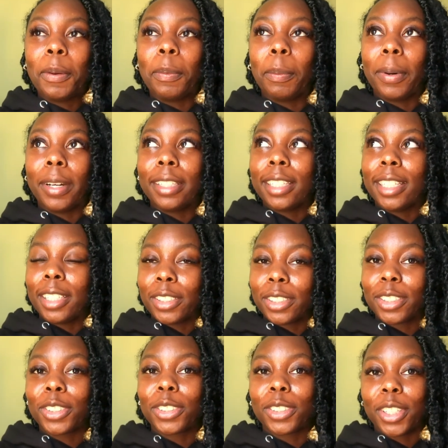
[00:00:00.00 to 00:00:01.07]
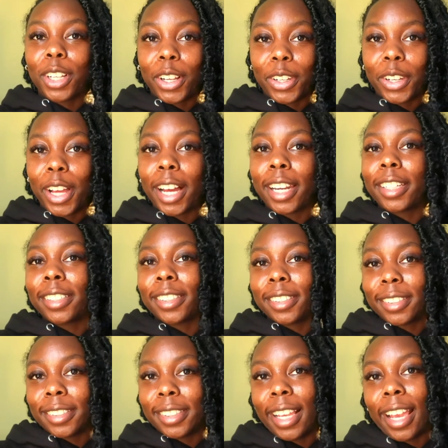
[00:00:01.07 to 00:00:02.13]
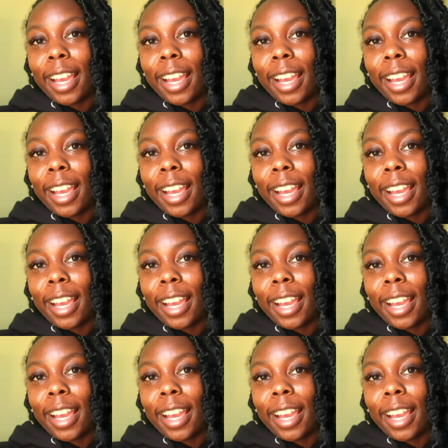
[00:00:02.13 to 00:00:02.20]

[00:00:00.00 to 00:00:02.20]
but there's a lot of